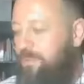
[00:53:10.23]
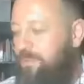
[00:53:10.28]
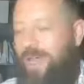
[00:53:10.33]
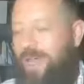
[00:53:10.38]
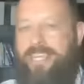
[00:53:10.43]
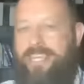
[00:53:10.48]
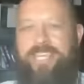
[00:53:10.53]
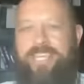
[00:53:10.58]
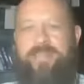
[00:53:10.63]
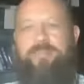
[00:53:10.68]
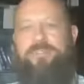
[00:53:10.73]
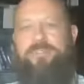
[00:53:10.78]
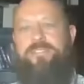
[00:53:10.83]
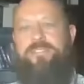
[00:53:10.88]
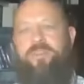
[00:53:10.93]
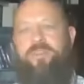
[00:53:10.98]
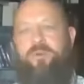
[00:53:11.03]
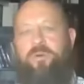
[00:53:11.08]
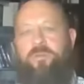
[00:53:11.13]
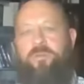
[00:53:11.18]
and why he
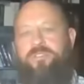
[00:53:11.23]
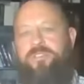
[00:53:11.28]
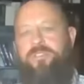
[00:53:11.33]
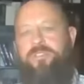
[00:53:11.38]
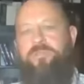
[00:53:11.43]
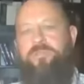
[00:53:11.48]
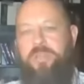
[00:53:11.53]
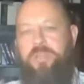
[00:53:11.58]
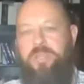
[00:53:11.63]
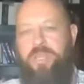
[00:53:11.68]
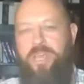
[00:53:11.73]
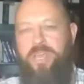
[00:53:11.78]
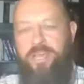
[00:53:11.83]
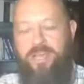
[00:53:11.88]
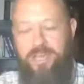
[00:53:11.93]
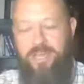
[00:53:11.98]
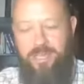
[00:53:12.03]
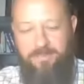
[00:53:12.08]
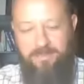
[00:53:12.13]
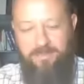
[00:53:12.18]
was told to
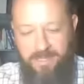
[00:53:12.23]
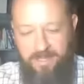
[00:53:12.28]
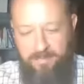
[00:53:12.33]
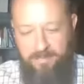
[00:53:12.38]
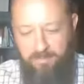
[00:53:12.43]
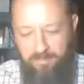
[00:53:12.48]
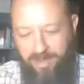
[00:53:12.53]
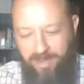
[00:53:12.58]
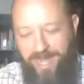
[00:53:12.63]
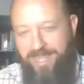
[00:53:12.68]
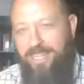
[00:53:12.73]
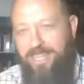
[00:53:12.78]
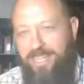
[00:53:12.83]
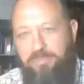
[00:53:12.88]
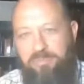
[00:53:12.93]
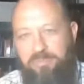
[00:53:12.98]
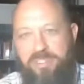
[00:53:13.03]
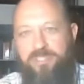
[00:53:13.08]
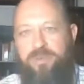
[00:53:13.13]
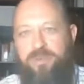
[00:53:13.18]
bind
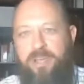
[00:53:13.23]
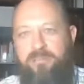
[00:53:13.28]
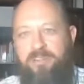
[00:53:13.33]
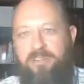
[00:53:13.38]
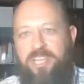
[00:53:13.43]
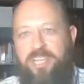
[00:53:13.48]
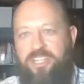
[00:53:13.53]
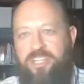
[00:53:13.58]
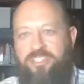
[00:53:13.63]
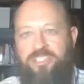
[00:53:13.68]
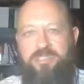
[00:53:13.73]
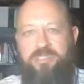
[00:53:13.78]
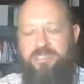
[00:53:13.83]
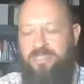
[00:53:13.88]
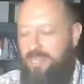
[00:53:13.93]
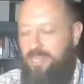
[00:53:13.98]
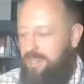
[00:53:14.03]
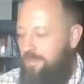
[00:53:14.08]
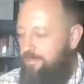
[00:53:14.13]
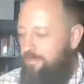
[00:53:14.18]
up his
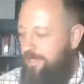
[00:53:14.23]
revelation,